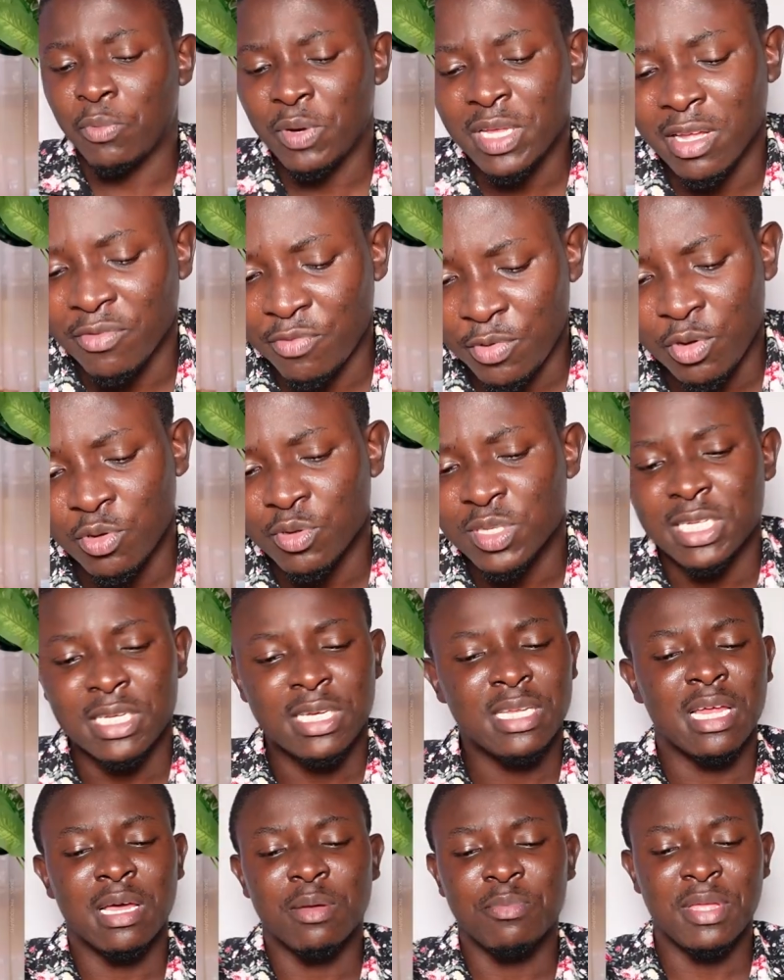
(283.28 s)
away the videos
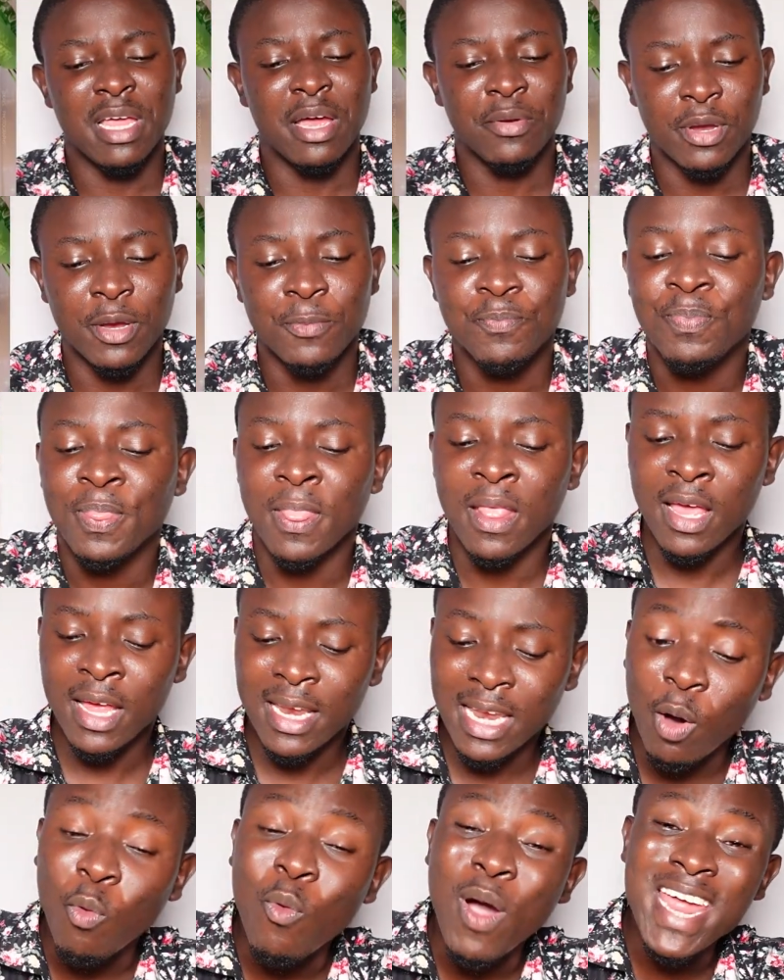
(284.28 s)
in Abiahe.
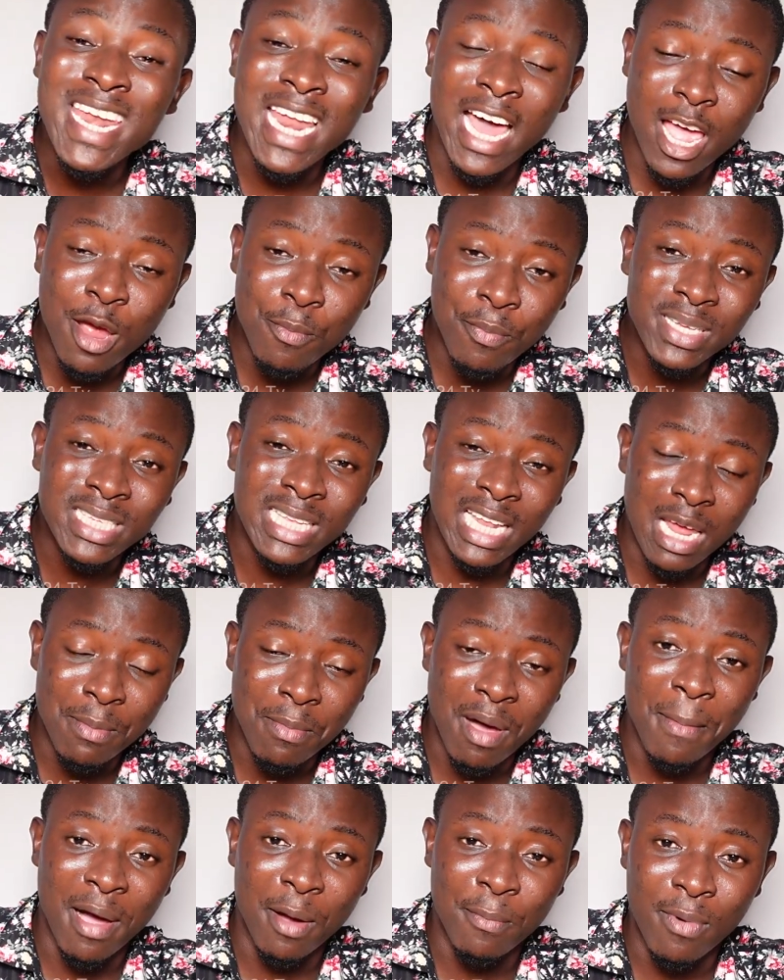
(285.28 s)
Now when I Empress
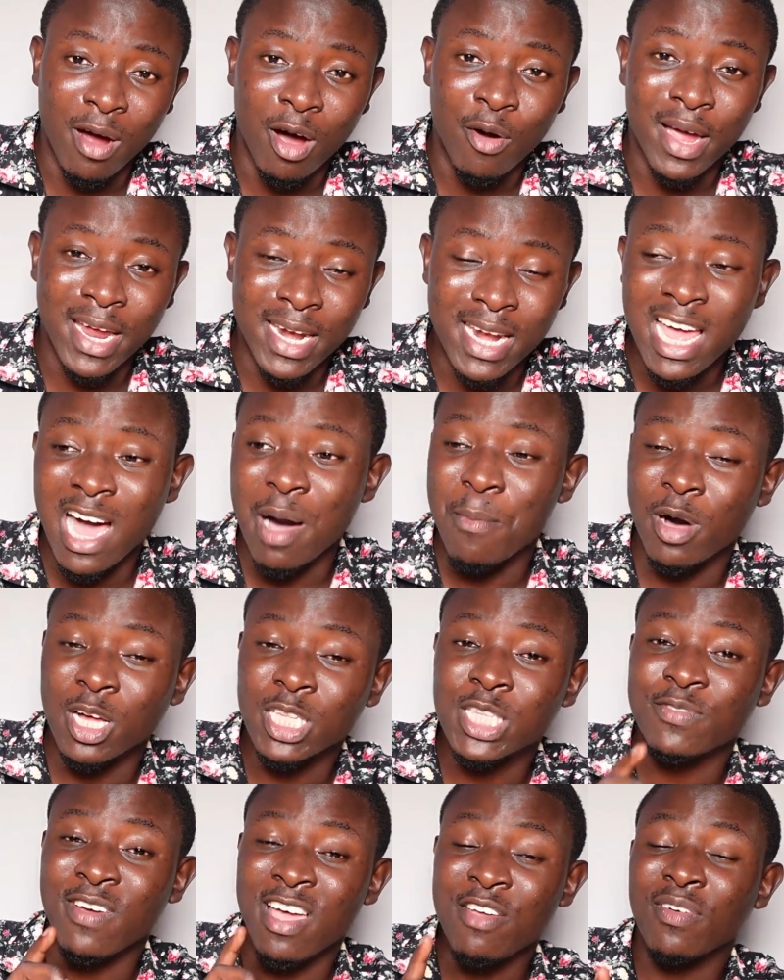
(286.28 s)
Nanama McBrown and there
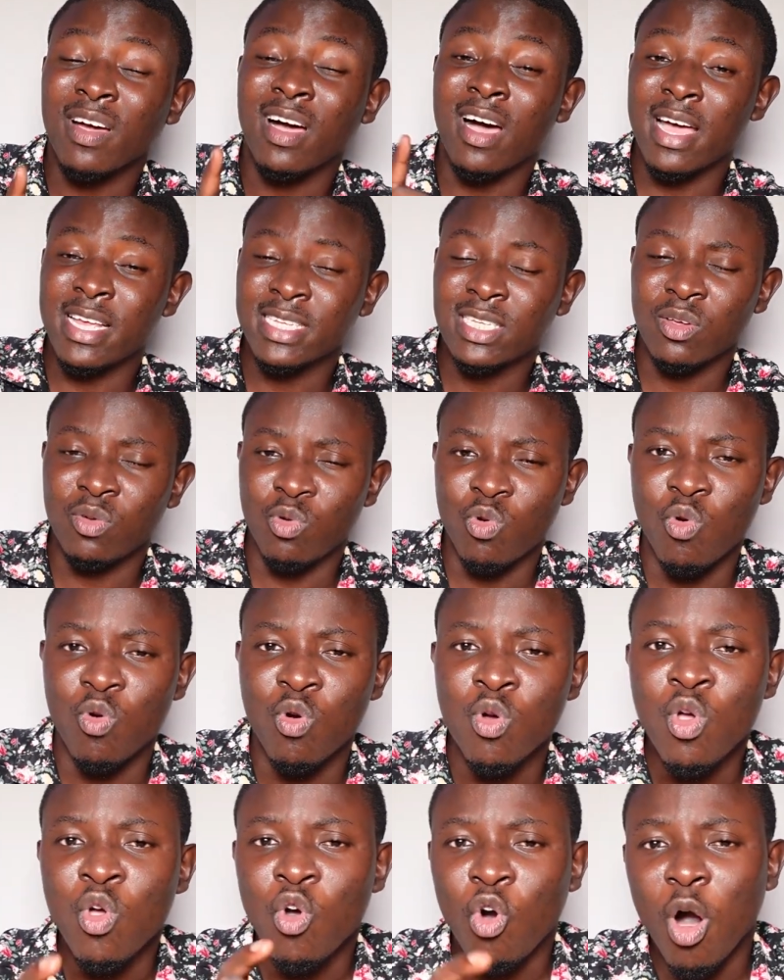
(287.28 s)
about 5 hours
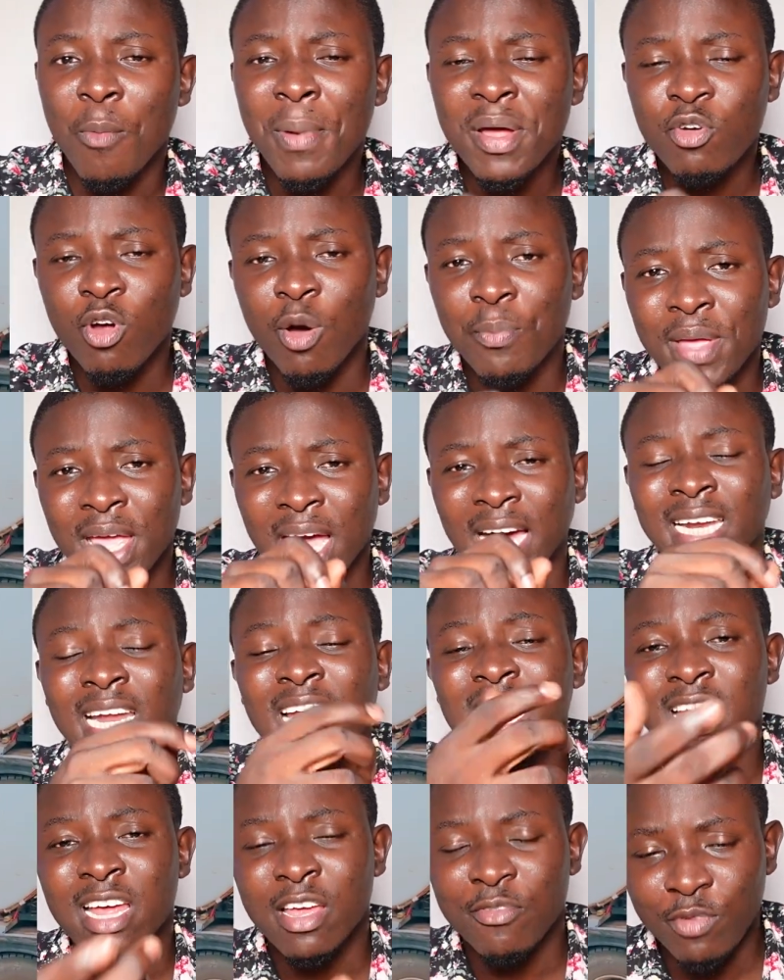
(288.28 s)
ago, or do pay a
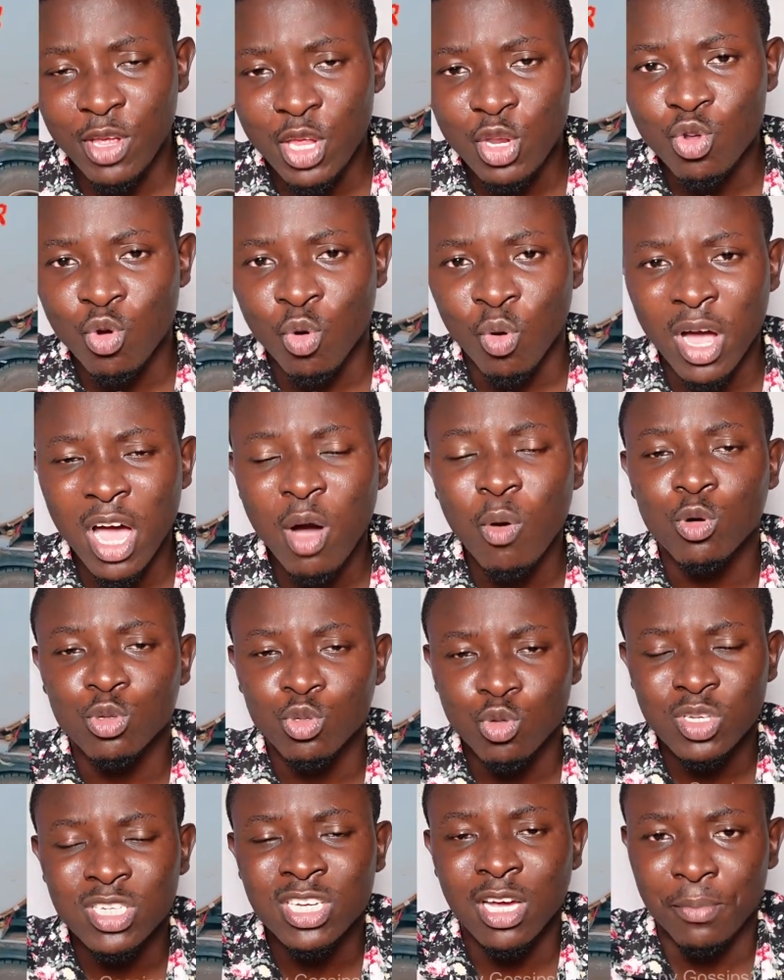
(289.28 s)
video or
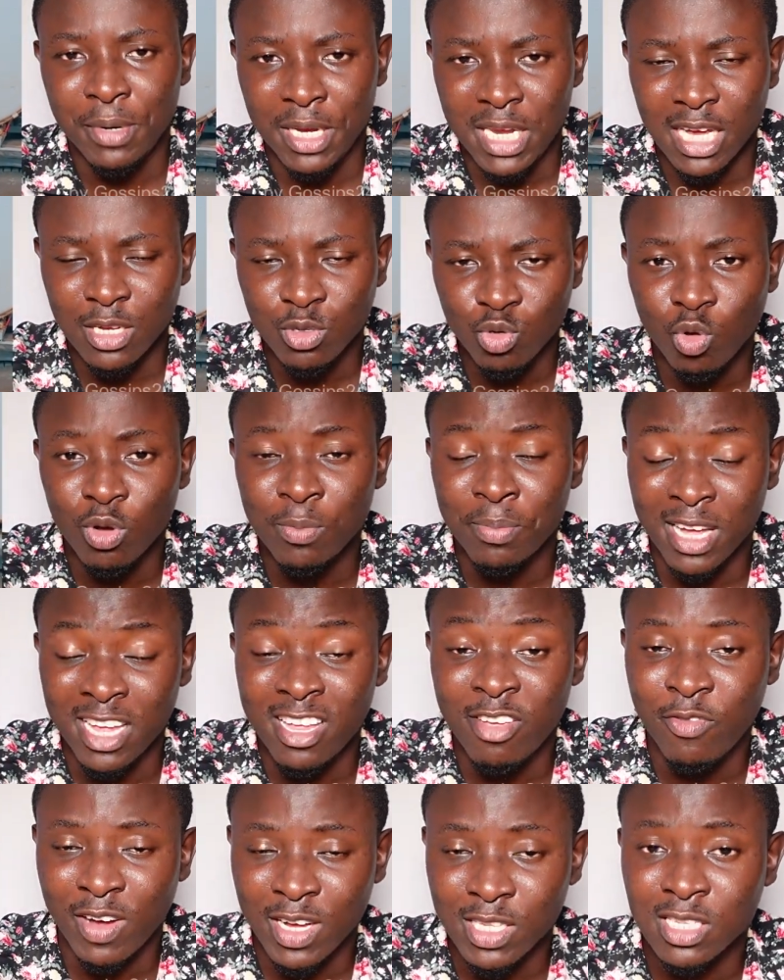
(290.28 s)
social media. So in
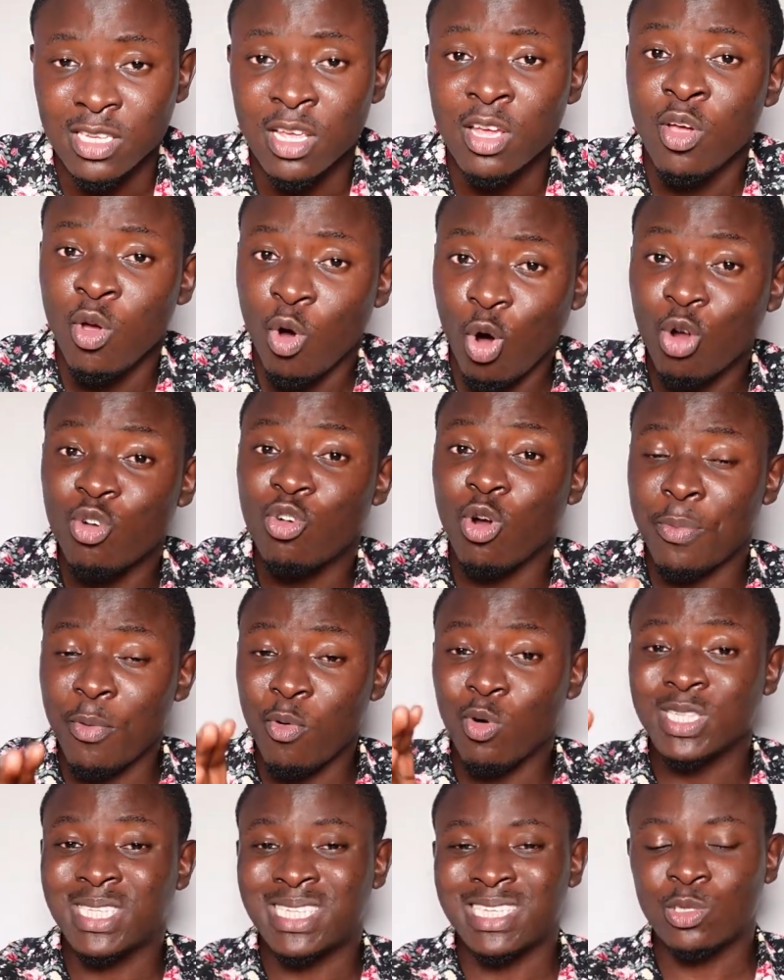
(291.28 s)
fact, or do pay
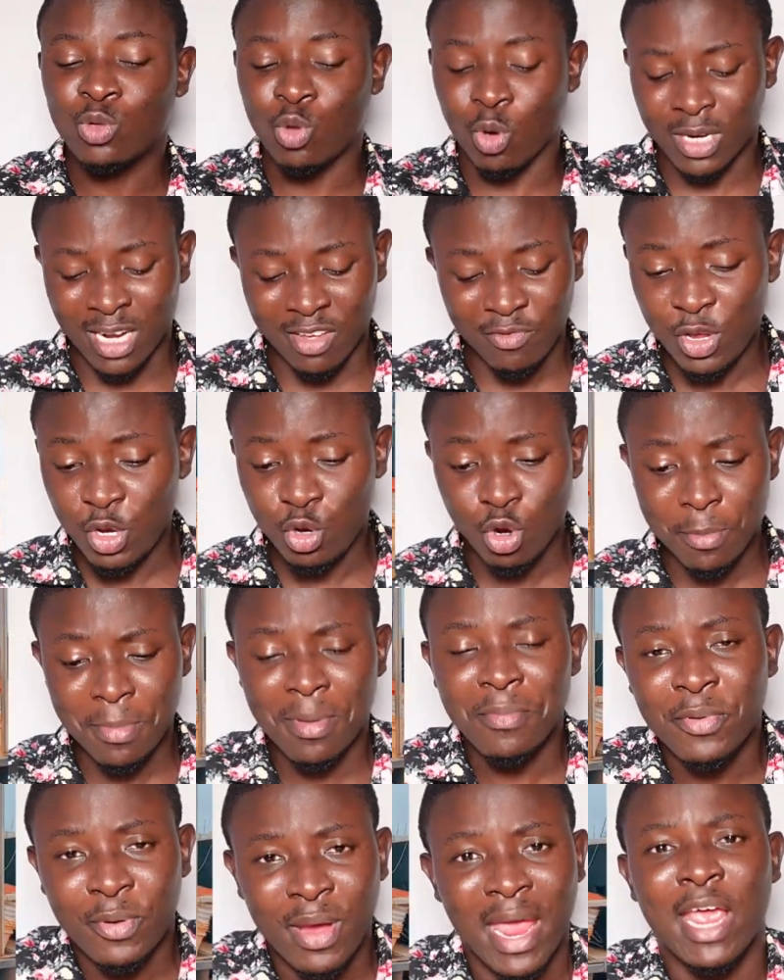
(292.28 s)
on TikTok. Now video
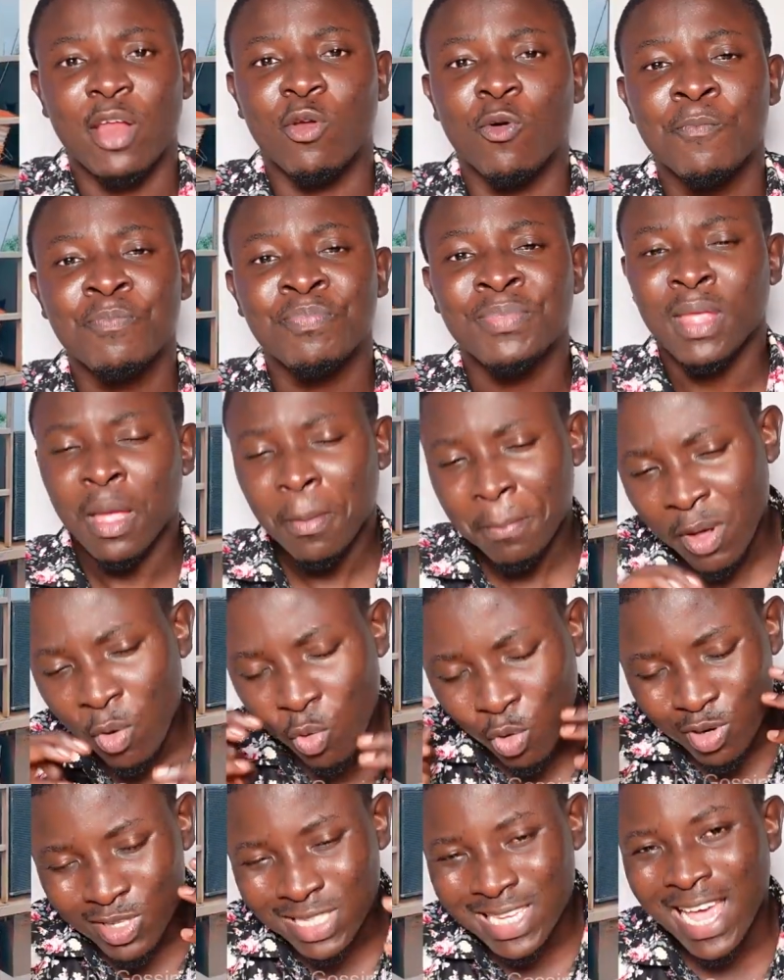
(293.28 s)
me share no. Me
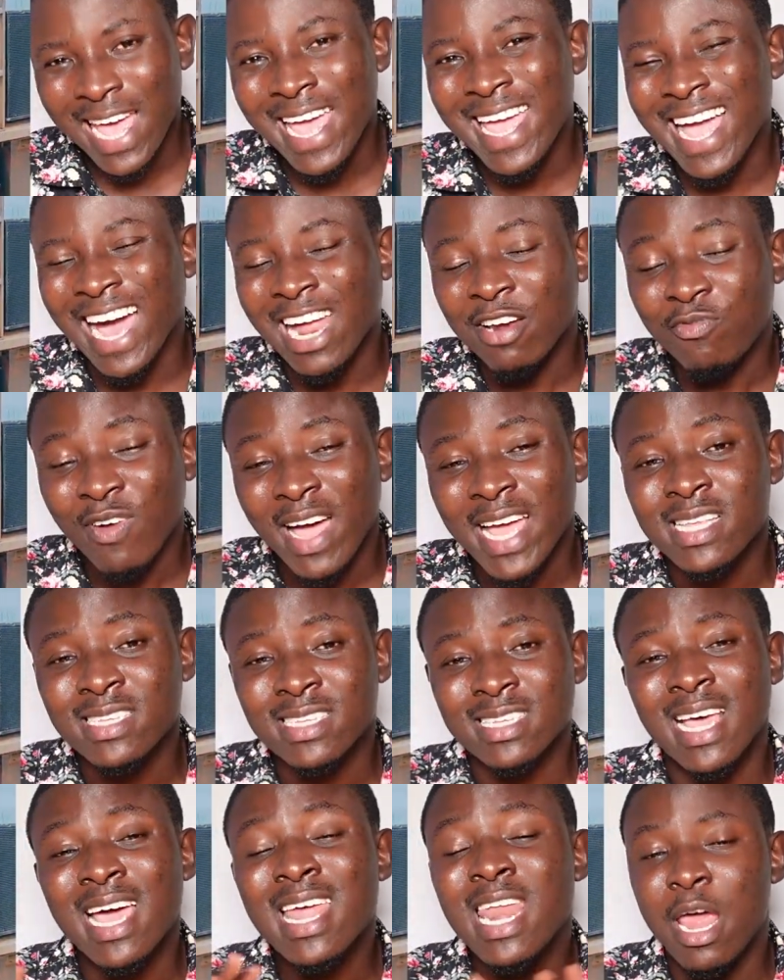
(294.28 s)
want to say
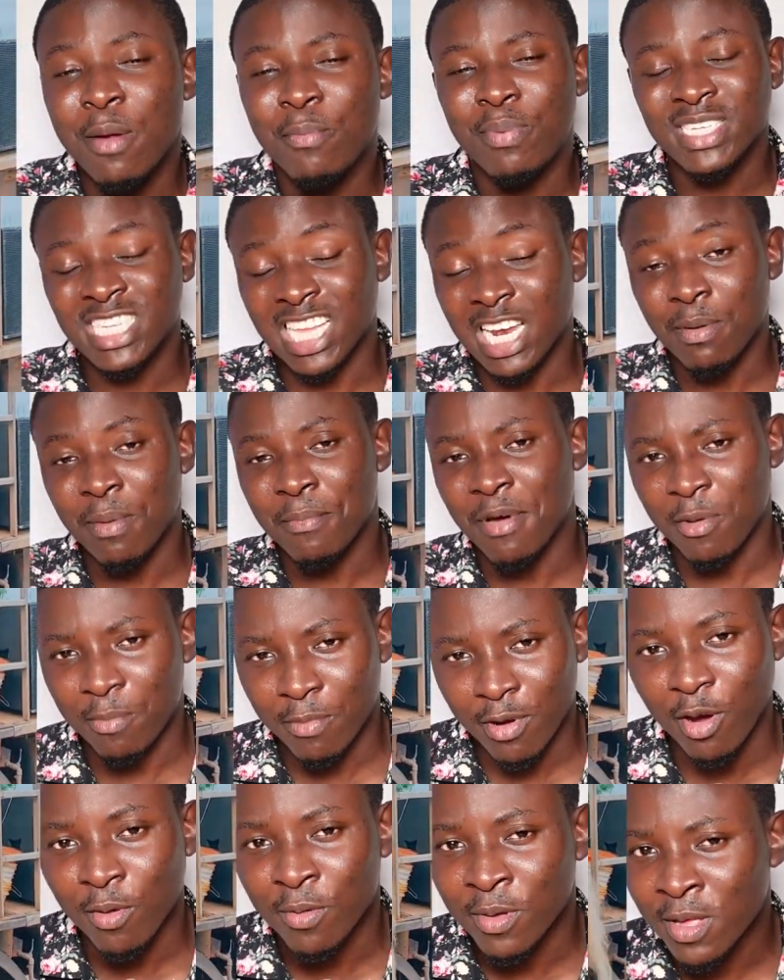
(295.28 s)
advice and Empress Nanama
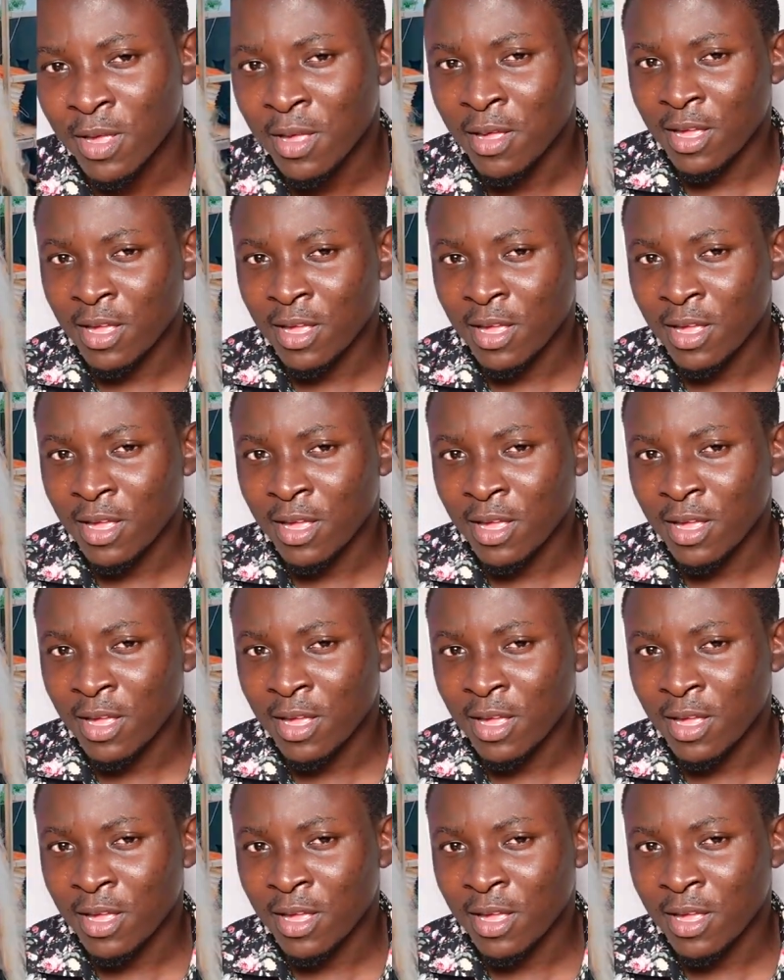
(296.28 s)
McBrown.